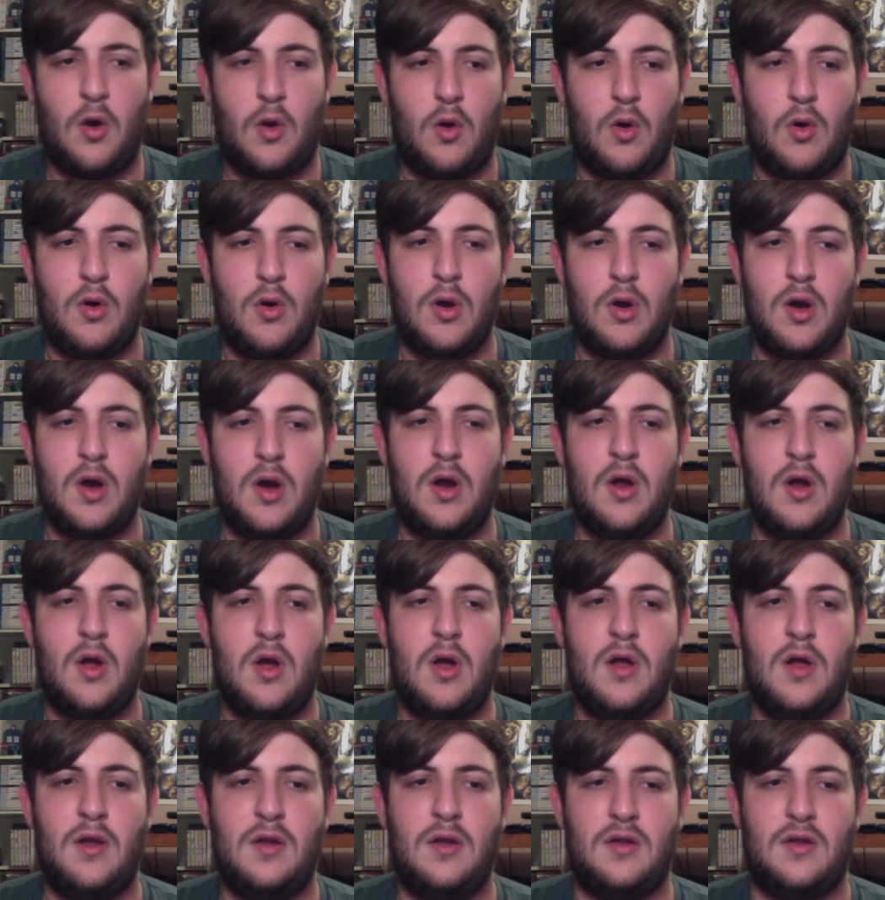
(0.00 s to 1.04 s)
Or
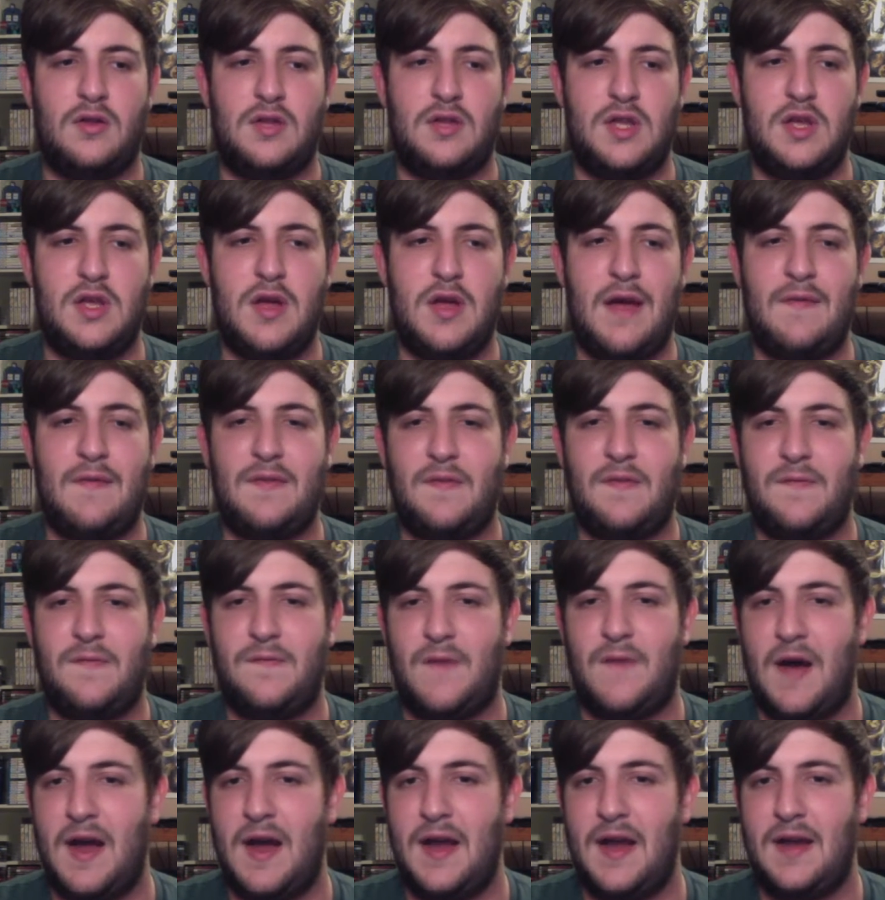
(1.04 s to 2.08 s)
do you have to
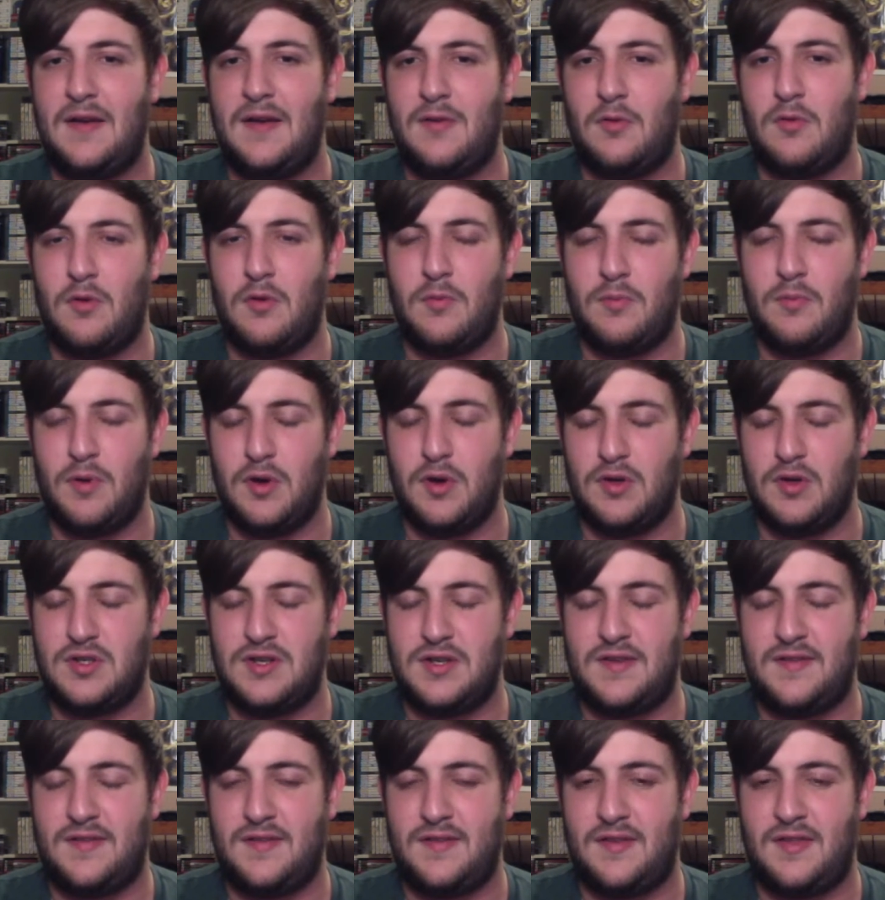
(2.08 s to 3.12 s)
find or
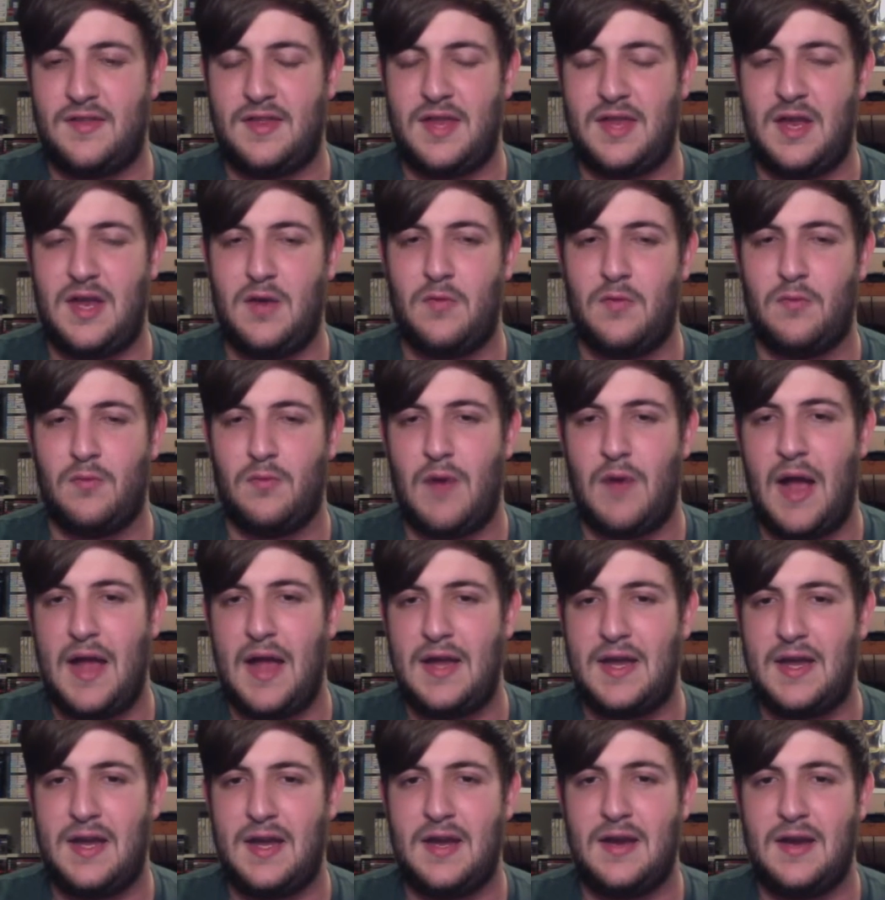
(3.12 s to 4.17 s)
purchase the
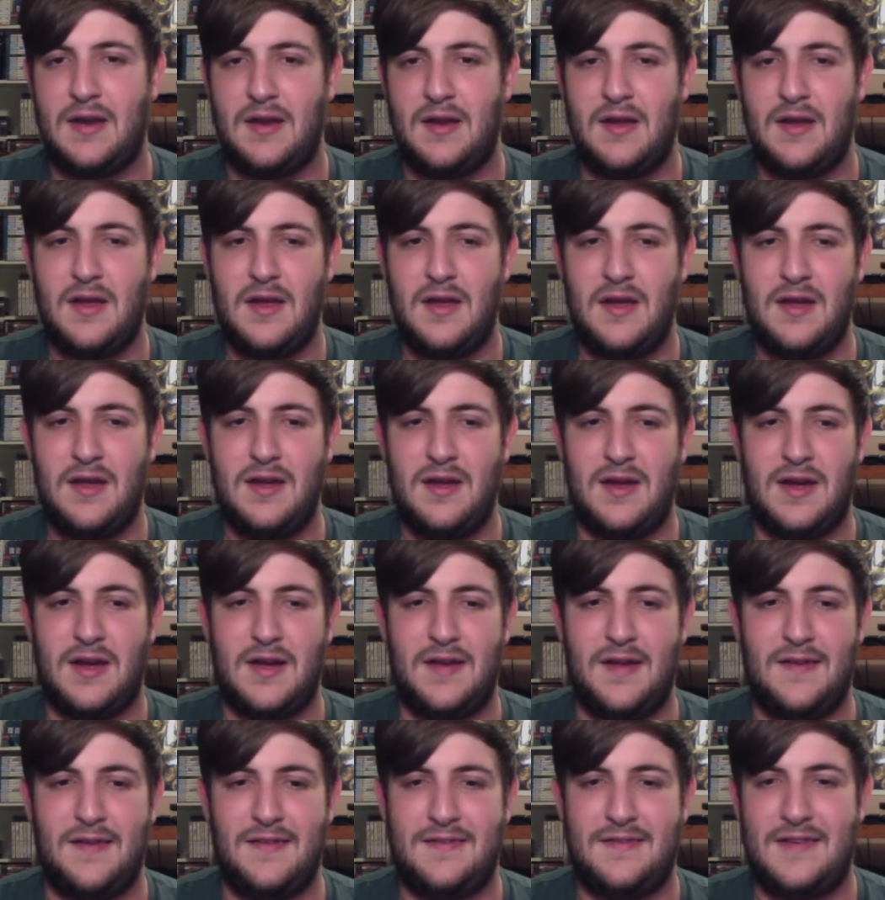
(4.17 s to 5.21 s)
riding
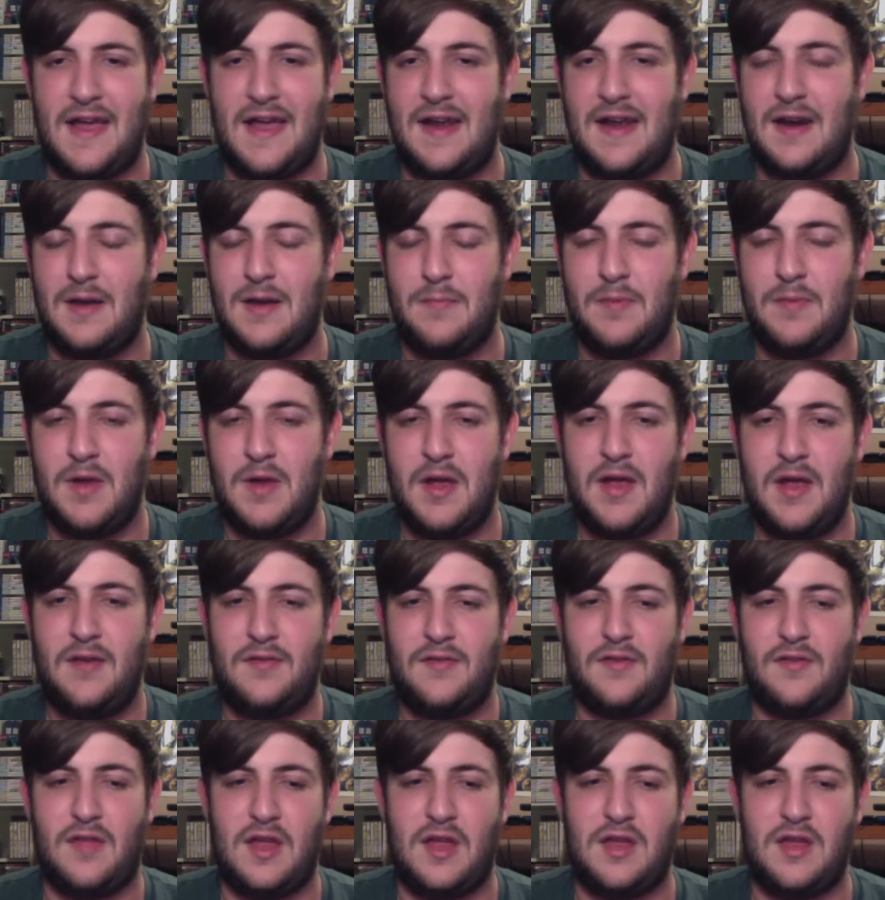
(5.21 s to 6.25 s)
uh, setup
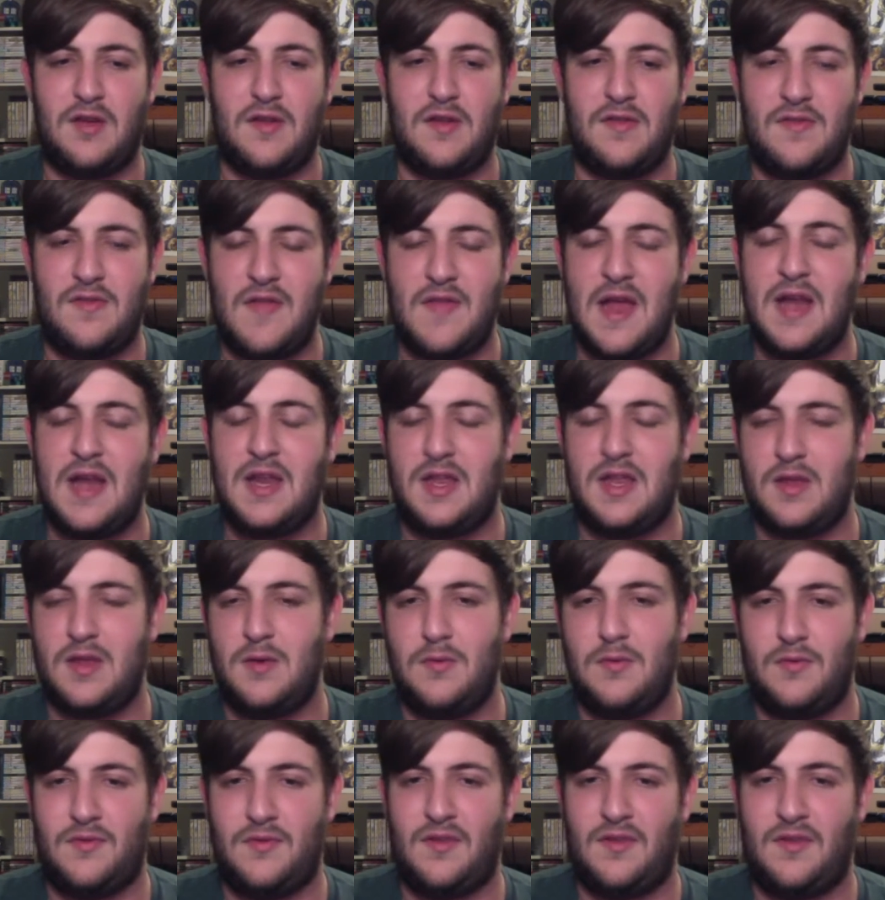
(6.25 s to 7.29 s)
so that you can then
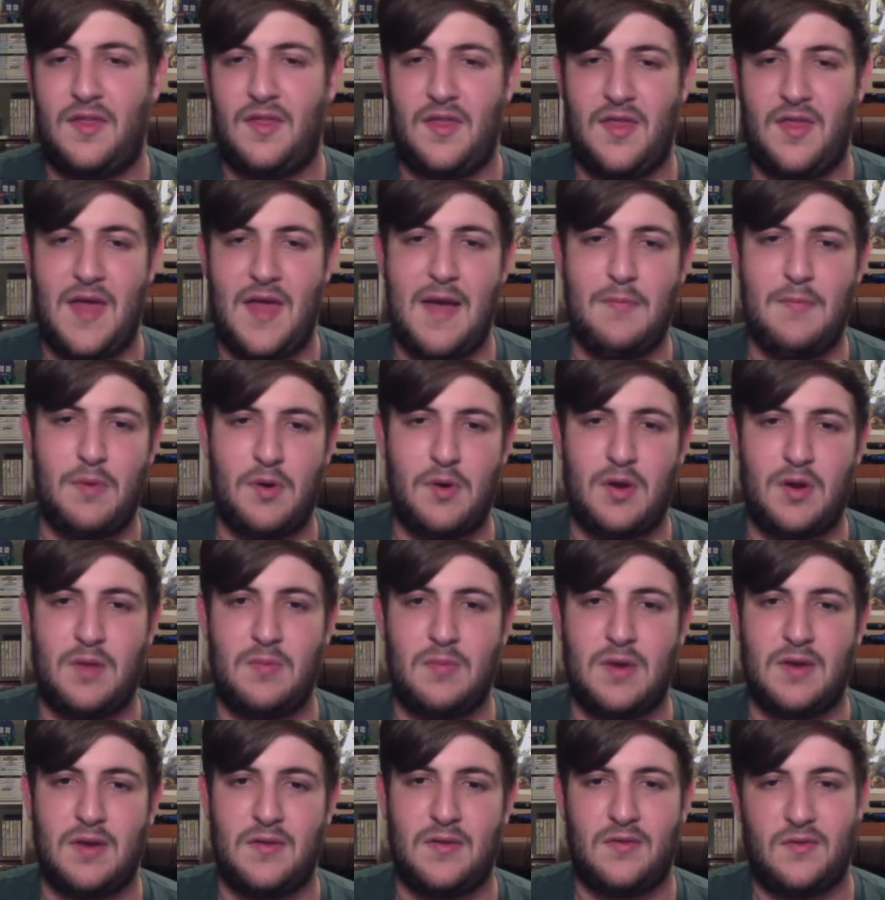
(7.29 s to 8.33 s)
use that
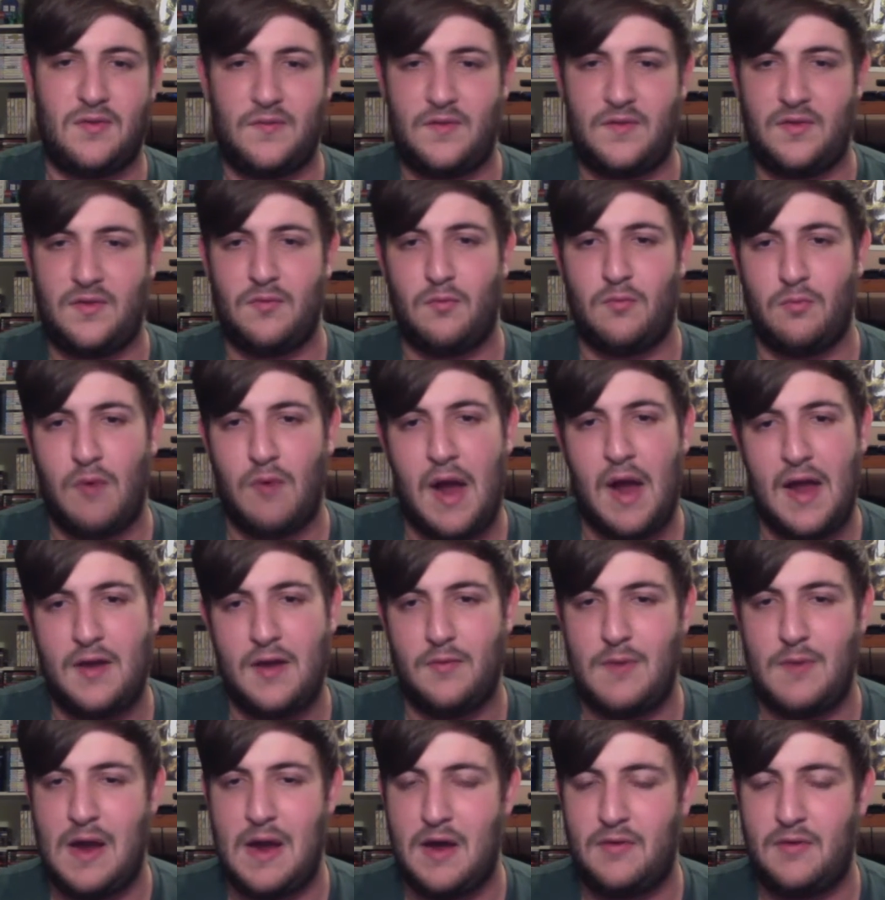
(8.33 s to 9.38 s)
Pokemon to sort of just ride
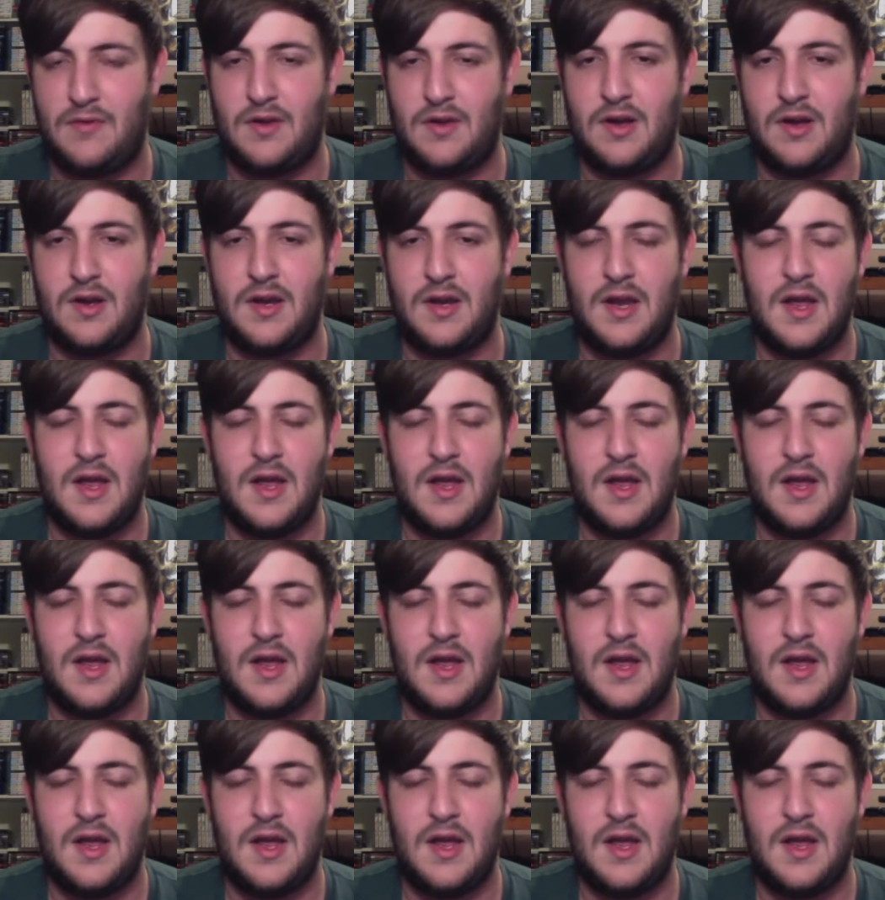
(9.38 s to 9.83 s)
around on?